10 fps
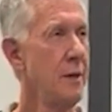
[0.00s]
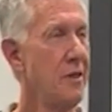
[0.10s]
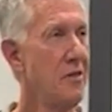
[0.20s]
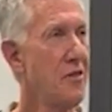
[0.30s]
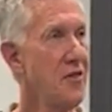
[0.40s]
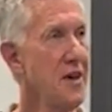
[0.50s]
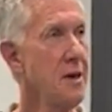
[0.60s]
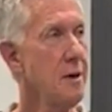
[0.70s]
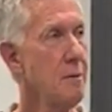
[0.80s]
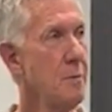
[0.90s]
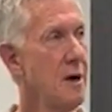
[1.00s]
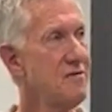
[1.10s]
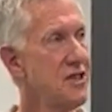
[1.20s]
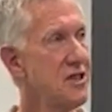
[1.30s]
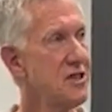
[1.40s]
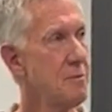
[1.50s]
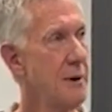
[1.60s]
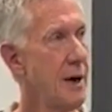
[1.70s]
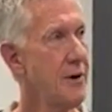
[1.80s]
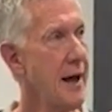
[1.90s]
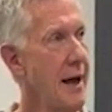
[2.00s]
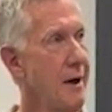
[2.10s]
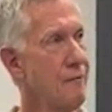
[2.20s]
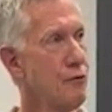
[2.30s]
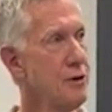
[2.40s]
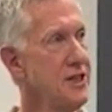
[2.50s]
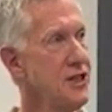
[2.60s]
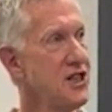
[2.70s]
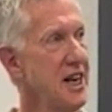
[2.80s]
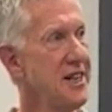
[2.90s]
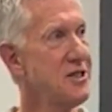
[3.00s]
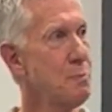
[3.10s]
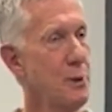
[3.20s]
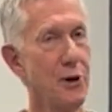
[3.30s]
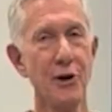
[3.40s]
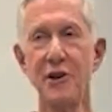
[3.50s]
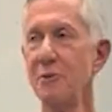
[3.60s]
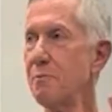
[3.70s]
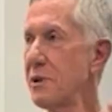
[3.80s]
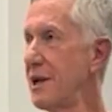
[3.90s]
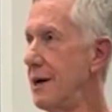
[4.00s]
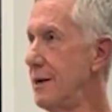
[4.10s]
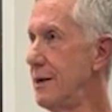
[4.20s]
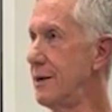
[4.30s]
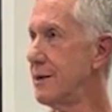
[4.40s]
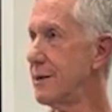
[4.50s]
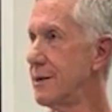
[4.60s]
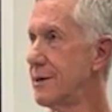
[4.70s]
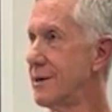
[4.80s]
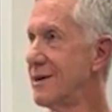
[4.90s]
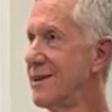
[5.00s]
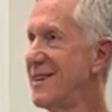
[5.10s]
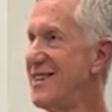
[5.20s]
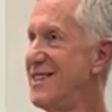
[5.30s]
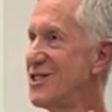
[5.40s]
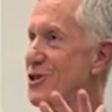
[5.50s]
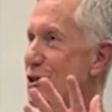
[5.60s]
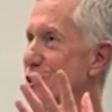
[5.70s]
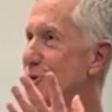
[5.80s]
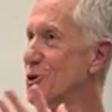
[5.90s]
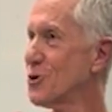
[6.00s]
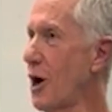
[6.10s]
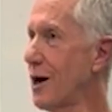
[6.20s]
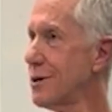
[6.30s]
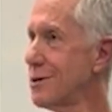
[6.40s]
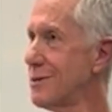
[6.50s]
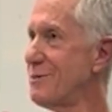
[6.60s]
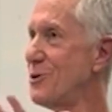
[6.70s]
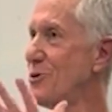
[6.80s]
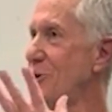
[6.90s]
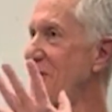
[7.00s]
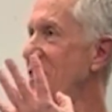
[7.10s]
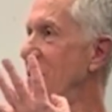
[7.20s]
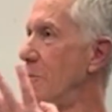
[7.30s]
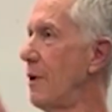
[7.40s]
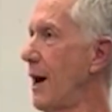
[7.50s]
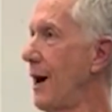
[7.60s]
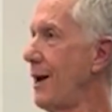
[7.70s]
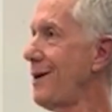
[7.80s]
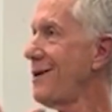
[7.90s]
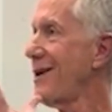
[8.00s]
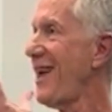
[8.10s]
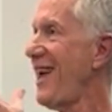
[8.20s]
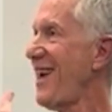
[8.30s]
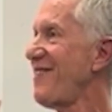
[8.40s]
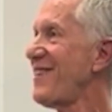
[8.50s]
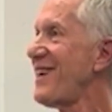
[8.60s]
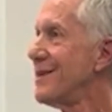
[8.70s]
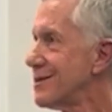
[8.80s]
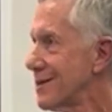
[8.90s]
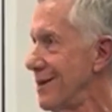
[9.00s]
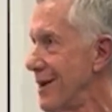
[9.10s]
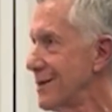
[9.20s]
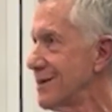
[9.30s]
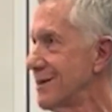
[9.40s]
the theme of just about every Shakespearean play is the struggle between the mind and the intellect.